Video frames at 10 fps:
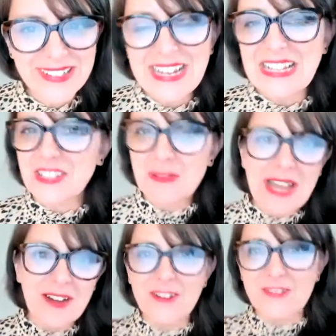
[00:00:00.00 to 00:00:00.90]
and
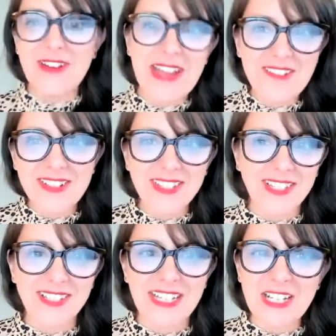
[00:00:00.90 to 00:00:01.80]
somehow arrive at
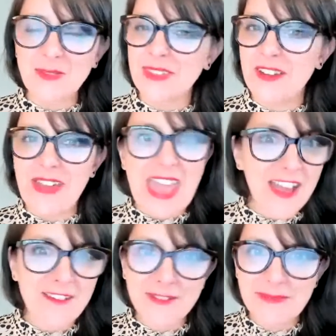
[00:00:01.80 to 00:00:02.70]
success without
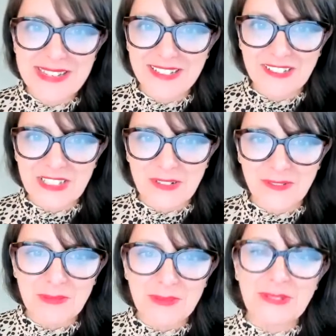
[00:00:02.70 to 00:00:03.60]
ever being
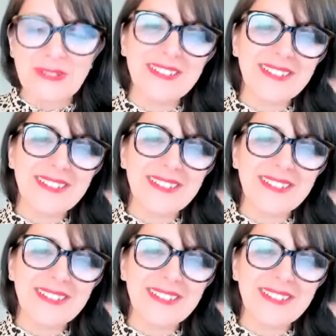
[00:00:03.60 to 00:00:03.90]
uncomfortable.